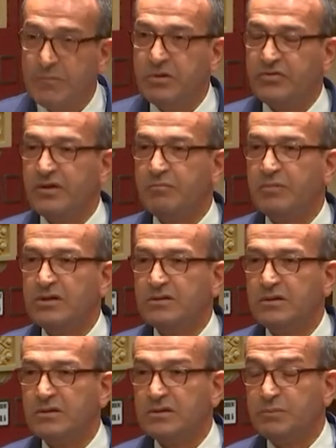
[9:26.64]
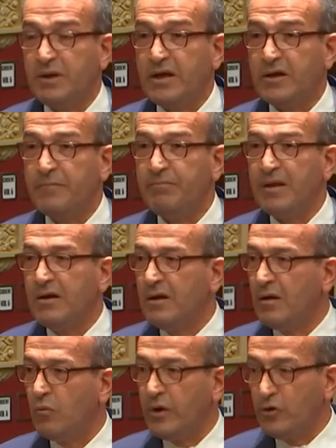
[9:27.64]
Mr. Speaker,
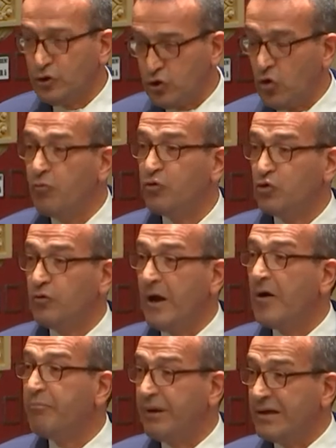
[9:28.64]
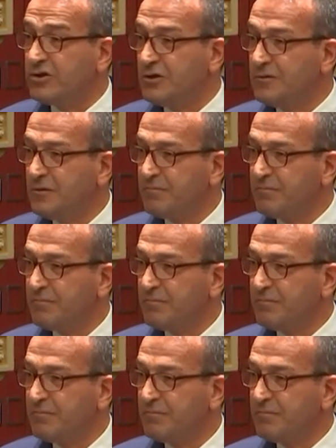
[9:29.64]
we all should all be doing our bit